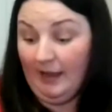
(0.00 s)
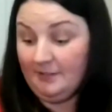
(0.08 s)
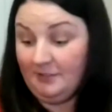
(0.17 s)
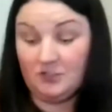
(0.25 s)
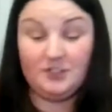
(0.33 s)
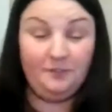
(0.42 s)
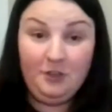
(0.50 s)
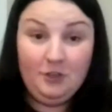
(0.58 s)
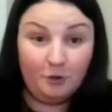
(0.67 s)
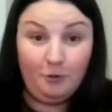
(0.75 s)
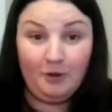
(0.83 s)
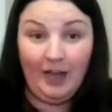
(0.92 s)
there's a
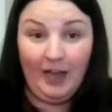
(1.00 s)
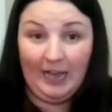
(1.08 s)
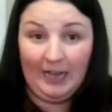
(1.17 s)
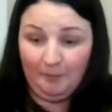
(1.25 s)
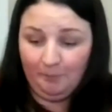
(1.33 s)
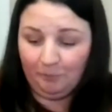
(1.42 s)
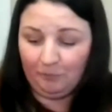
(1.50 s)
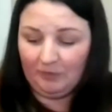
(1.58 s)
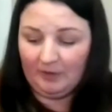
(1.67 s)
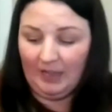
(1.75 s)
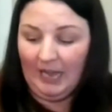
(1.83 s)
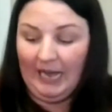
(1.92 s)
few. I
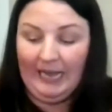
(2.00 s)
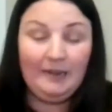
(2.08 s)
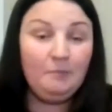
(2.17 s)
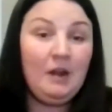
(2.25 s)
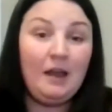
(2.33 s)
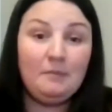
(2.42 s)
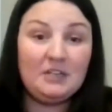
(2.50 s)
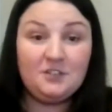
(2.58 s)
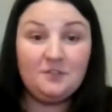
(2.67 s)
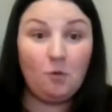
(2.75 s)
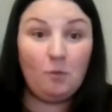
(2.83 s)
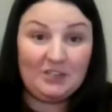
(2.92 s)
am not much
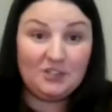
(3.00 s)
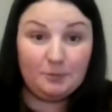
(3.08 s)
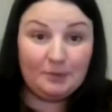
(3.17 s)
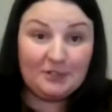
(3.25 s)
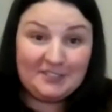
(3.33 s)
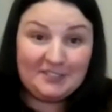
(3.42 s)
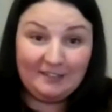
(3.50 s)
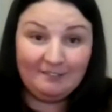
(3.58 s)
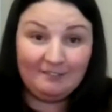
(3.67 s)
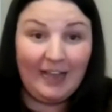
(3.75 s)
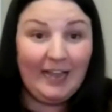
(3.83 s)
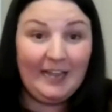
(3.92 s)
of a winter
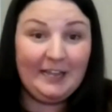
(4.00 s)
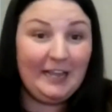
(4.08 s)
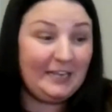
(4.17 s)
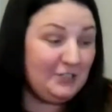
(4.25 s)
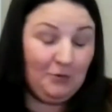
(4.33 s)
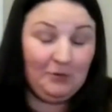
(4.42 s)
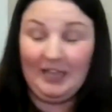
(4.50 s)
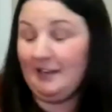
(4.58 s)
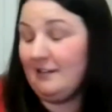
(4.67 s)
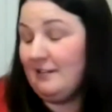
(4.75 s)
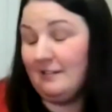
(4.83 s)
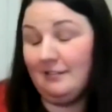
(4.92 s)
person. I don't like
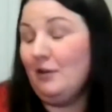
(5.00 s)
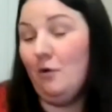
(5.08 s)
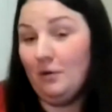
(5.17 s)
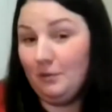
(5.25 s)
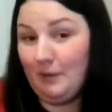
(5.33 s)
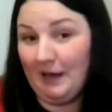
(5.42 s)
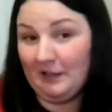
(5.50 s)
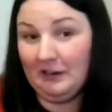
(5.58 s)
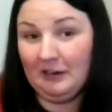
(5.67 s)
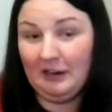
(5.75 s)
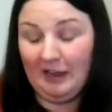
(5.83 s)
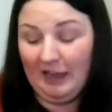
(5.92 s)
the cold
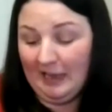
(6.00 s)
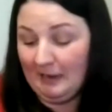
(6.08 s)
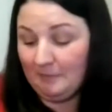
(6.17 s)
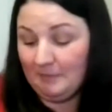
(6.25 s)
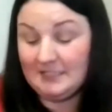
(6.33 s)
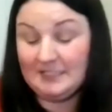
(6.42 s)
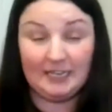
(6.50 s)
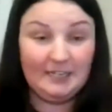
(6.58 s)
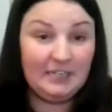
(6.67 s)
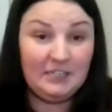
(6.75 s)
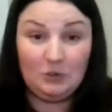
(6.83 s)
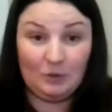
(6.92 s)
weather. Dud
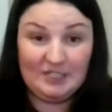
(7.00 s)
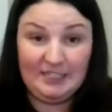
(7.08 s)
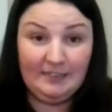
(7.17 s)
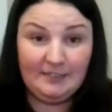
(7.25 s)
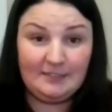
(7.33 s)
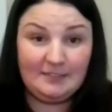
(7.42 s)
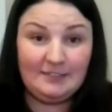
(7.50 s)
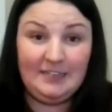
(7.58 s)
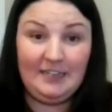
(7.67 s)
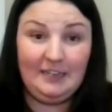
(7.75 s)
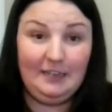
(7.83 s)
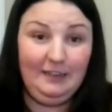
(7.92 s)
adores it.
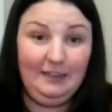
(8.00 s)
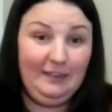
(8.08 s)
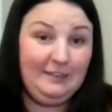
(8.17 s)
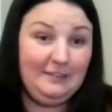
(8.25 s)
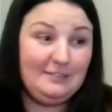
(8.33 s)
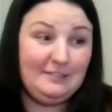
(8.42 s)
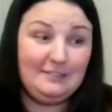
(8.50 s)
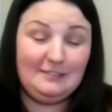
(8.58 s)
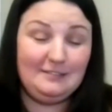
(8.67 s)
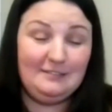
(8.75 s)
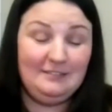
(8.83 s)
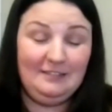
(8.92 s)
He is
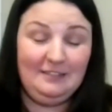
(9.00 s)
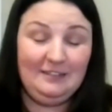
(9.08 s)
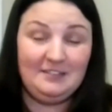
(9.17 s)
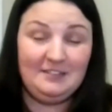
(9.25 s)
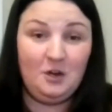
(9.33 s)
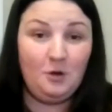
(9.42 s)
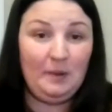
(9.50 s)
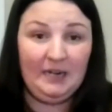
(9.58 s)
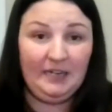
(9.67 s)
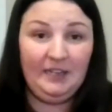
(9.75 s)
a snow bunny.